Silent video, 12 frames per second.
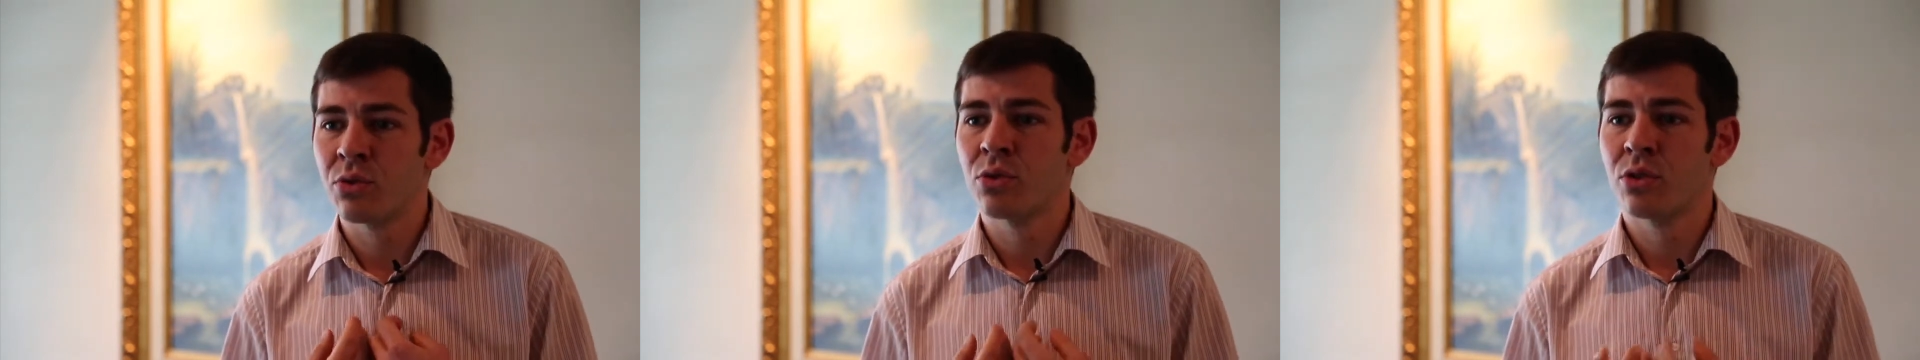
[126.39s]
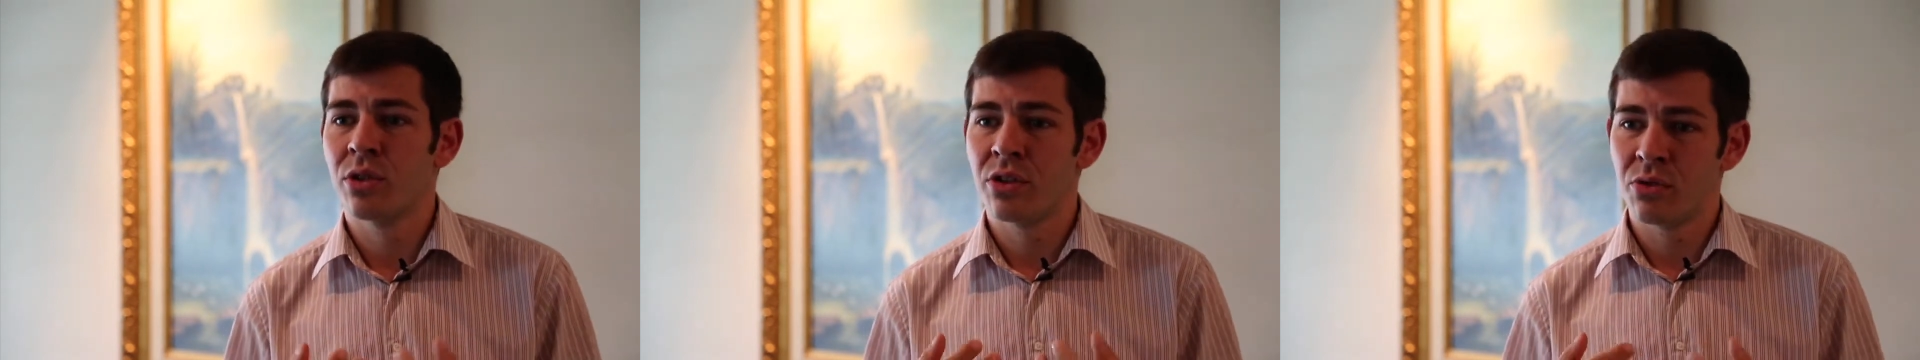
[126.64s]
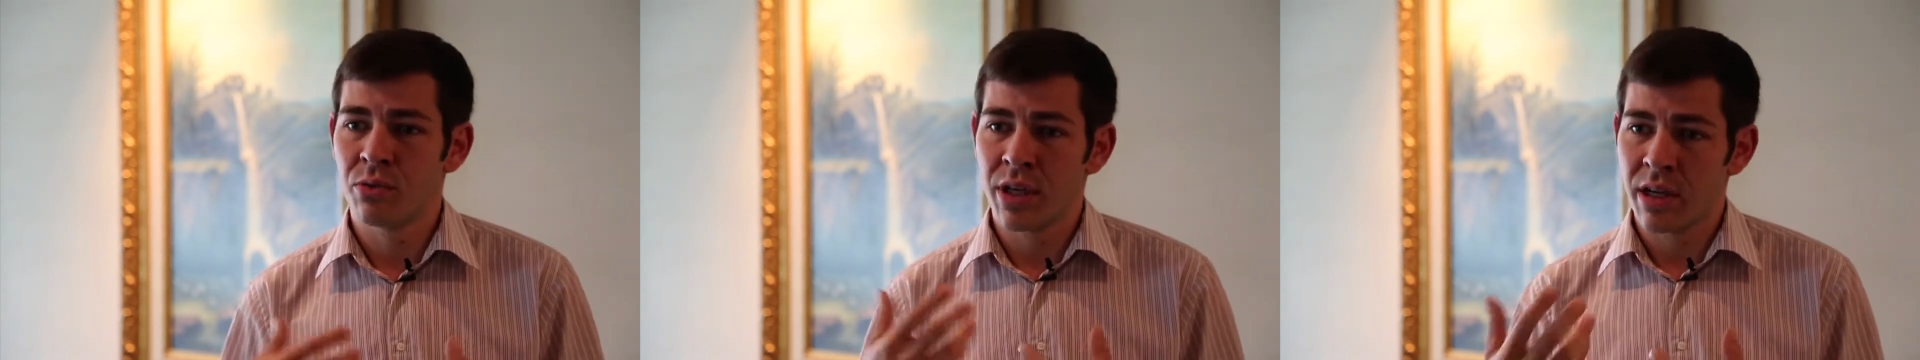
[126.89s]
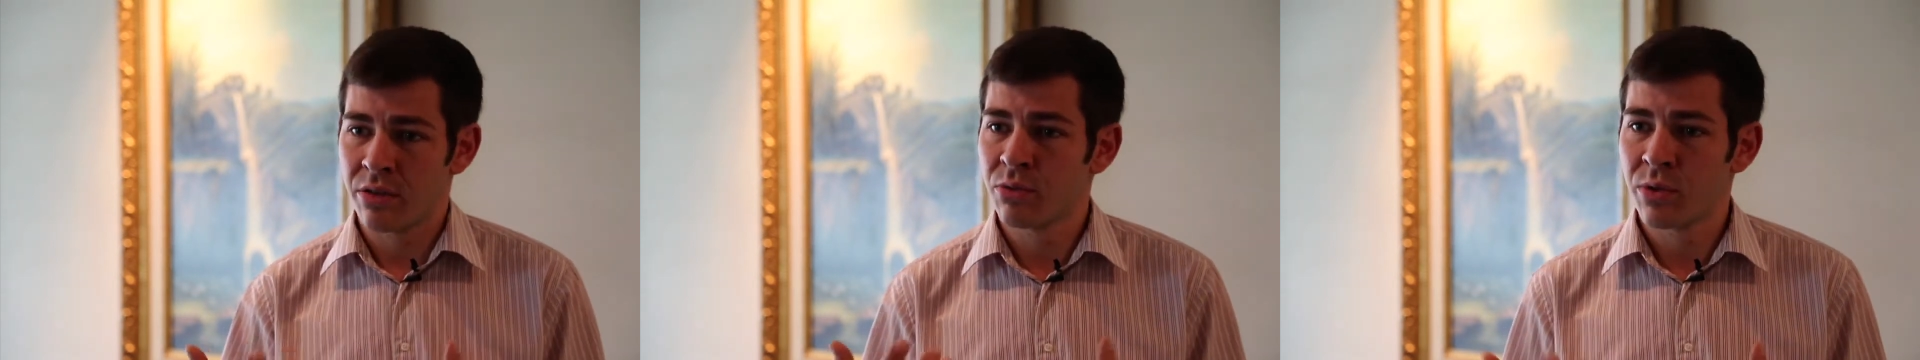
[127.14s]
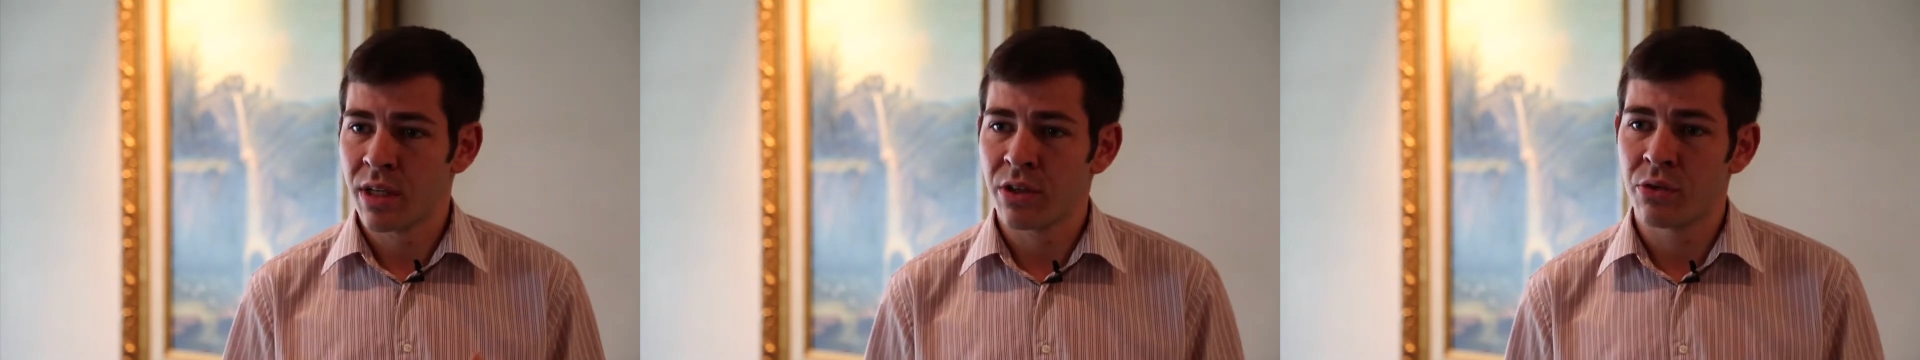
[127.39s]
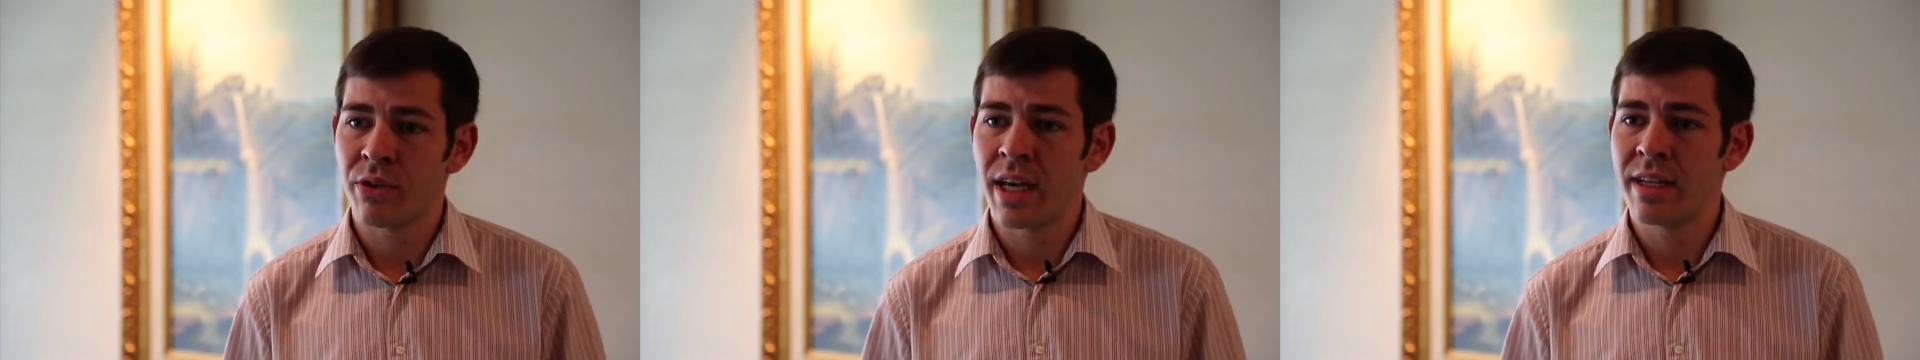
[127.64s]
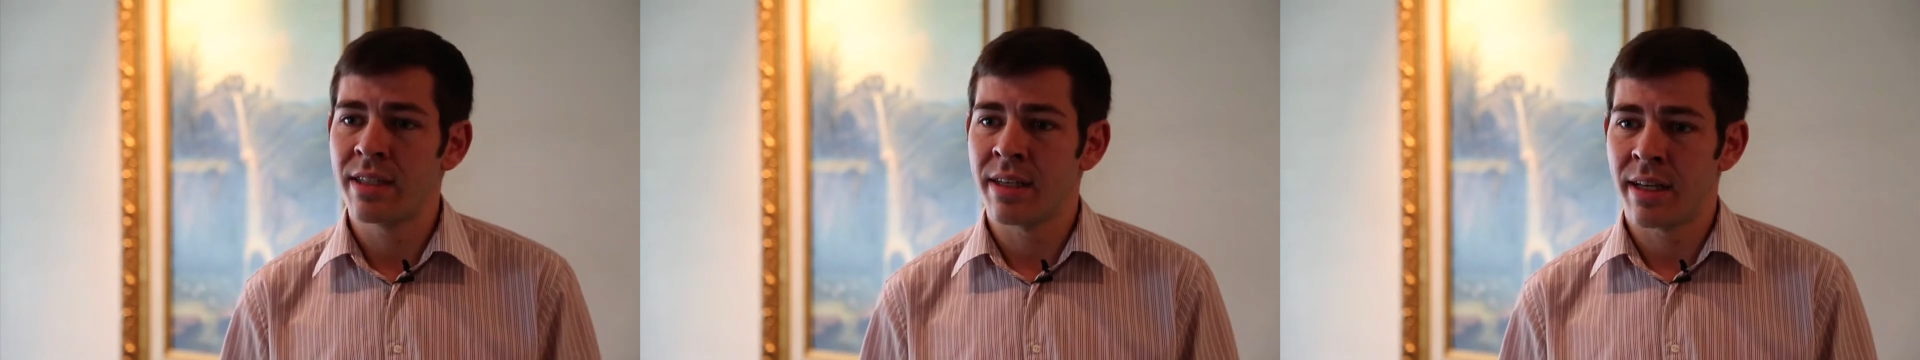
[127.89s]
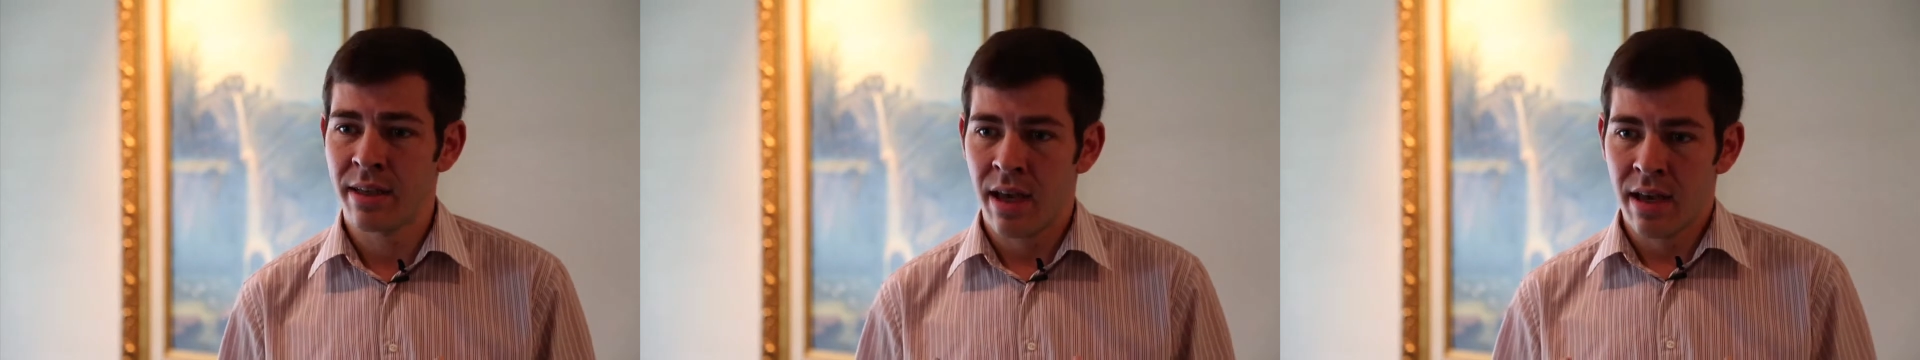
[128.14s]
rules we're, we're
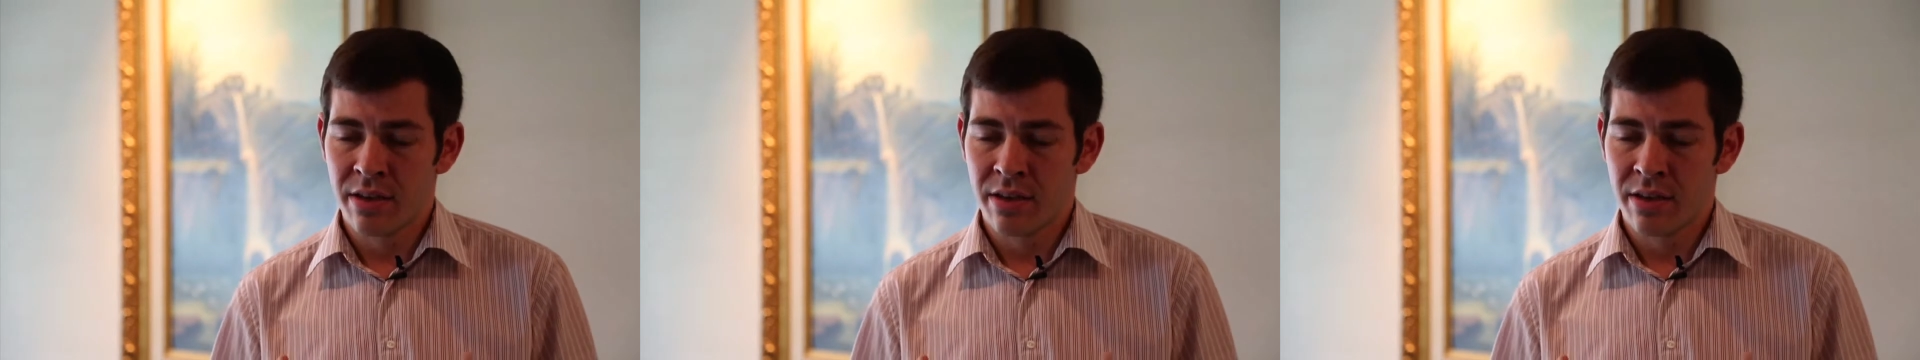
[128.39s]
creating.